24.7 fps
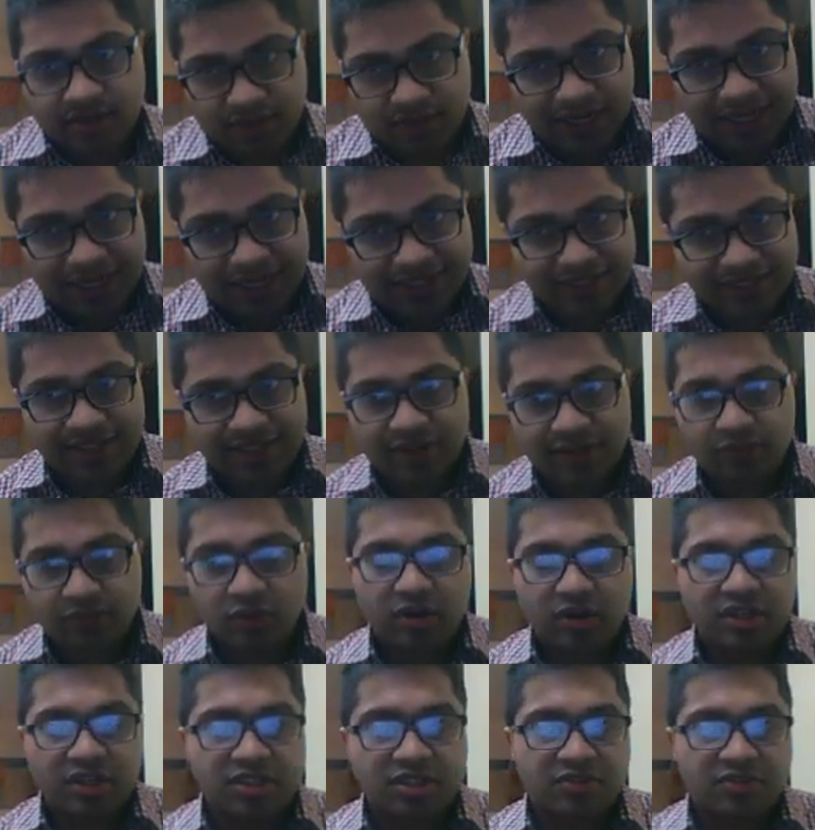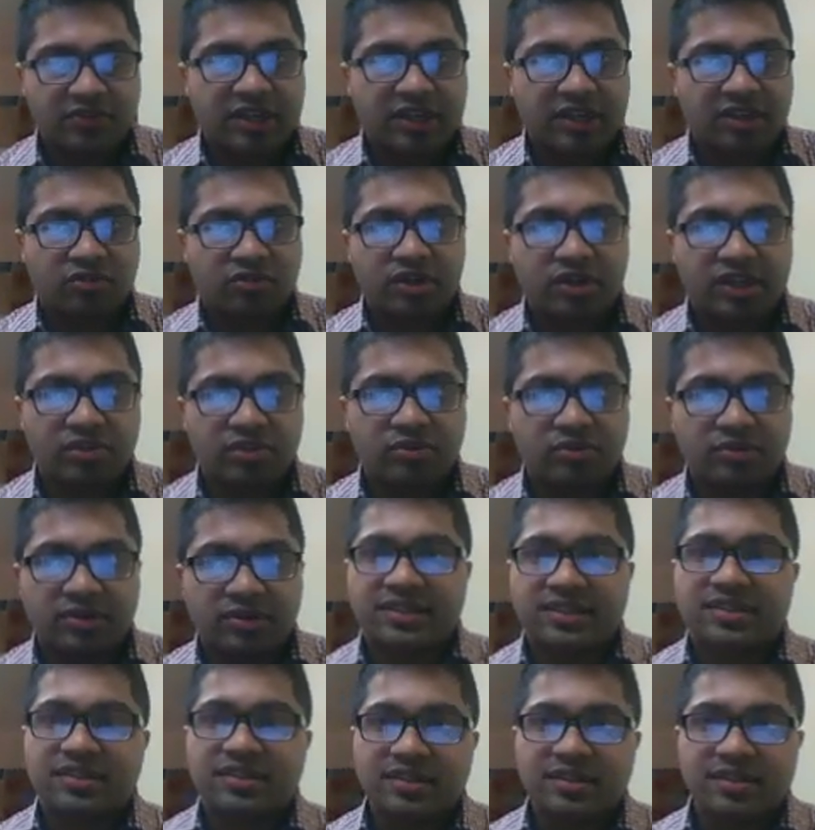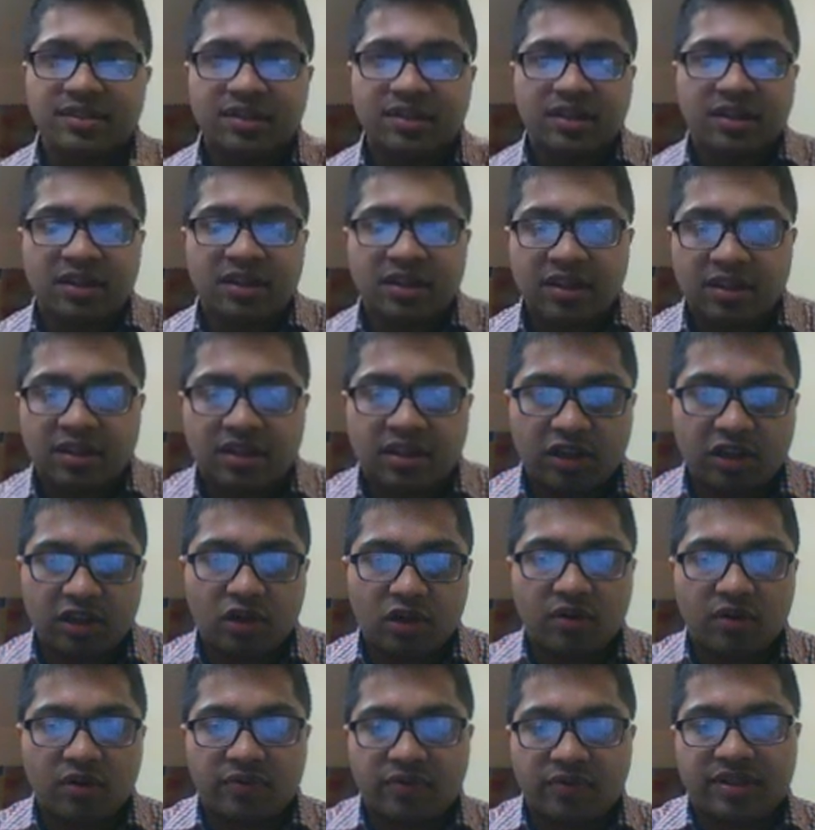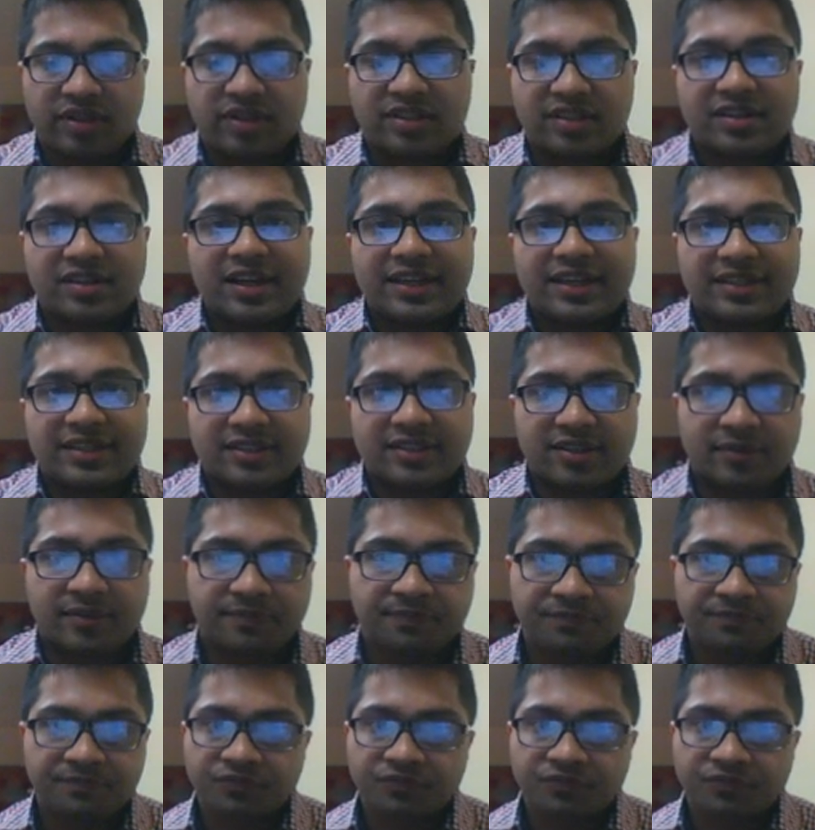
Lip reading: Rights and warrants we are going to discuss along with the slides.